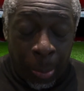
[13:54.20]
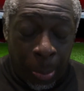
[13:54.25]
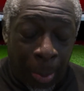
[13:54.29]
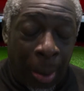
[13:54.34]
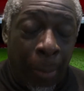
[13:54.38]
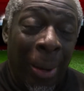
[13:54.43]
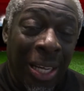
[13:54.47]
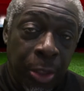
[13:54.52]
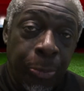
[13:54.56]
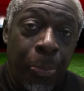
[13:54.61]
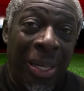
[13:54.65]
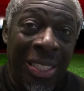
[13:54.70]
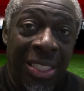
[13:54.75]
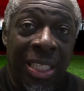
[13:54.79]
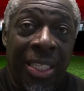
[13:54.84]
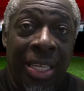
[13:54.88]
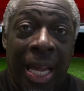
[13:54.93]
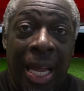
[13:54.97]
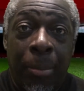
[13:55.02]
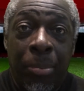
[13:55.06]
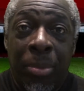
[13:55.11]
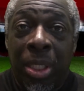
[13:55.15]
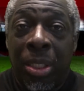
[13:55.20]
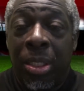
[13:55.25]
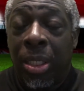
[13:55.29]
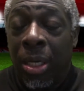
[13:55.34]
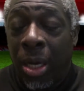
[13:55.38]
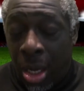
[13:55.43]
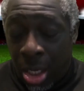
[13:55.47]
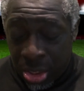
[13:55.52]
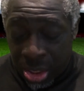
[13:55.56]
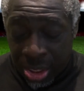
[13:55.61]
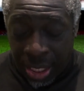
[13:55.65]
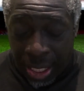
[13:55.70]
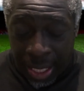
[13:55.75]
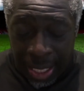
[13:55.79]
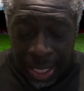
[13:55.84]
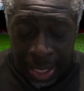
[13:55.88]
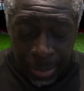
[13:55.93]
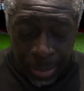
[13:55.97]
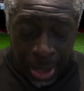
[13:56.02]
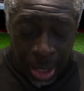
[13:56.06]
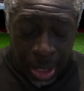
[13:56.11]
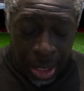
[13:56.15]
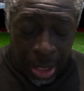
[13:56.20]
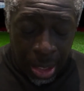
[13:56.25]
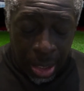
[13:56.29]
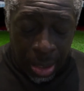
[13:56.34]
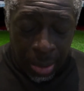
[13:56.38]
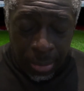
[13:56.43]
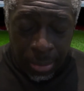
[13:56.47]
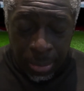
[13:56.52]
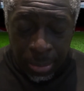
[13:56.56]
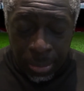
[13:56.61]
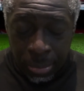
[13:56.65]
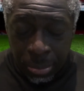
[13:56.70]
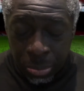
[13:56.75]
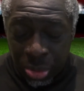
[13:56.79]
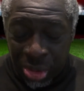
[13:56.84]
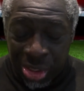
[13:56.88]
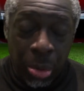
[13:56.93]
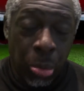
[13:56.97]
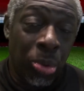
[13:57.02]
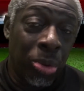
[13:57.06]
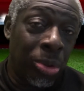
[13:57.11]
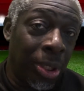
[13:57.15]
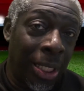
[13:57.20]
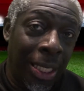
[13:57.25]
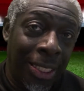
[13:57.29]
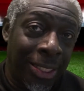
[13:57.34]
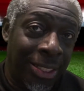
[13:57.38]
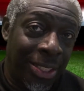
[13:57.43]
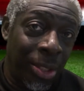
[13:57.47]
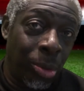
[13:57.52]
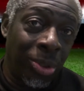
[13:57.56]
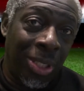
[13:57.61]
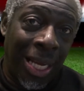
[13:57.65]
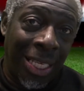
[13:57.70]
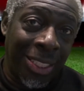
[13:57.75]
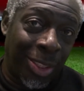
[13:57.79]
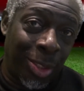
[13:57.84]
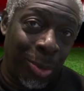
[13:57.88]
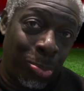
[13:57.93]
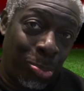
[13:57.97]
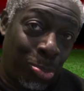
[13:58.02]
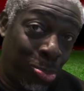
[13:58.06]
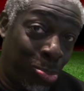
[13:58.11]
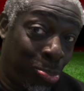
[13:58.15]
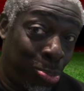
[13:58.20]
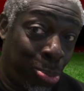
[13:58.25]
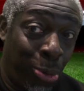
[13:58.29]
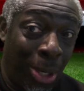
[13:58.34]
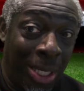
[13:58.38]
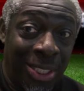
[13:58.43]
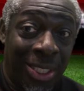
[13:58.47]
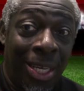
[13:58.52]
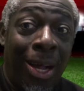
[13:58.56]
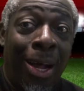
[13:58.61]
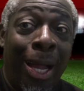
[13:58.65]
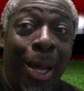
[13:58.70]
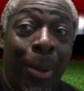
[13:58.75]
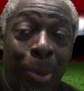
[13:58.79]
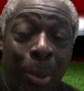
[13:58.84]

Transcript: much better game than the last game. He still likes to press high up